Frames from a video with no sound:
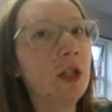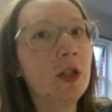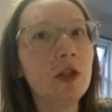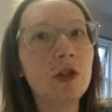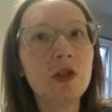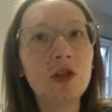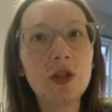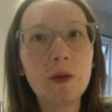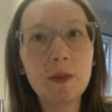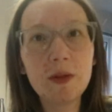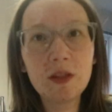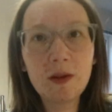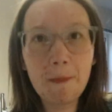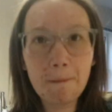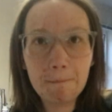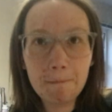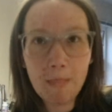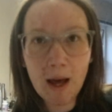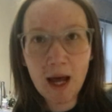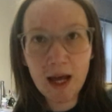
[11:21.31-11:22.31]
Good job it's
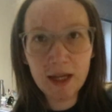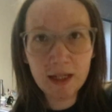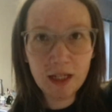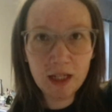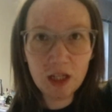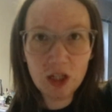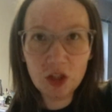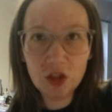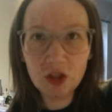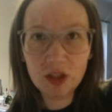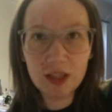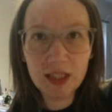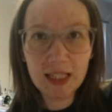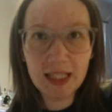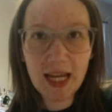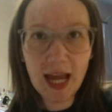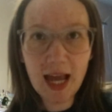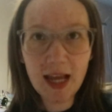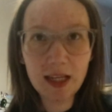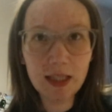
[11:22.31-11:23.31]
not mine and it's just a
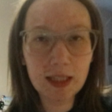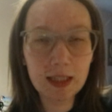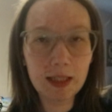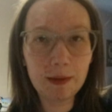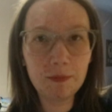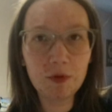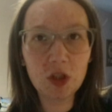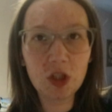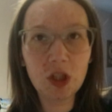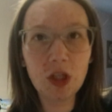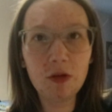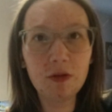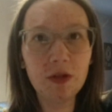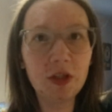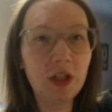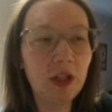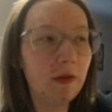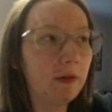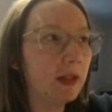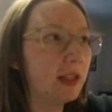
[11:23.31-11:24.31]
guess. I'm just
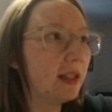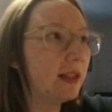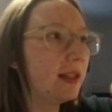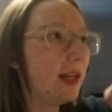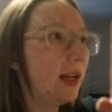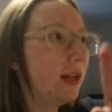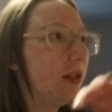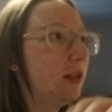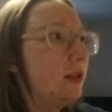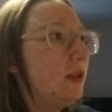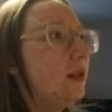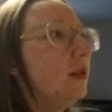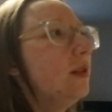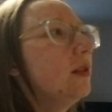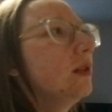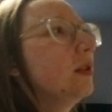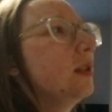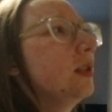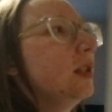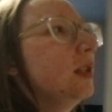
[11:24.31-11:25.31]
closing you in a second.
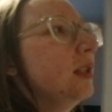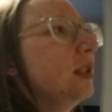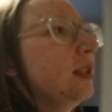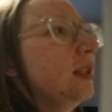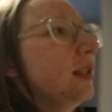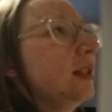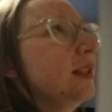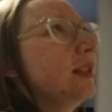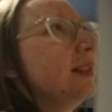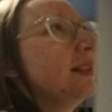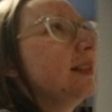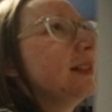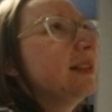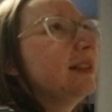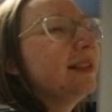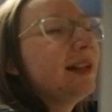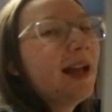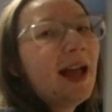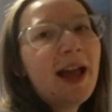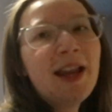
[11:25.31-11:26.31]

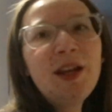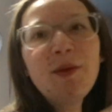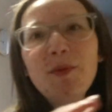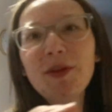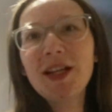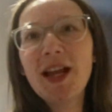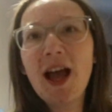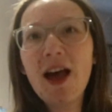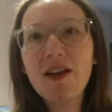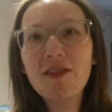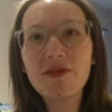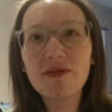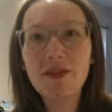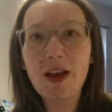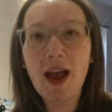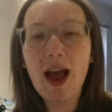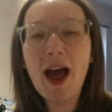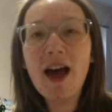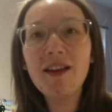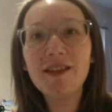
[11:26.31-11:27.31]
Anybody else,
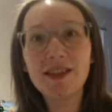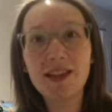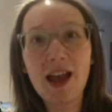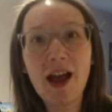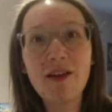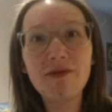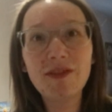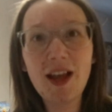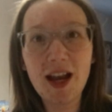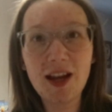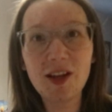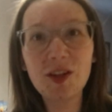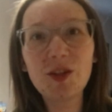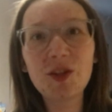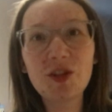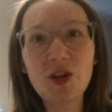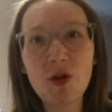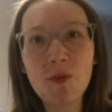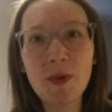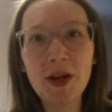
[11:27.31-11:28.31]
else have like
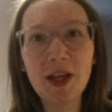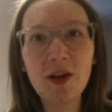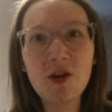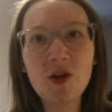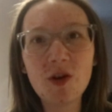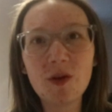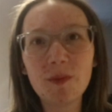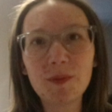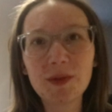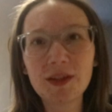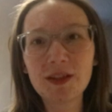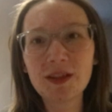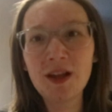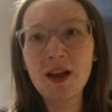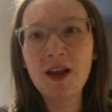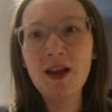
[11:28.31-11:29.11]
so many cups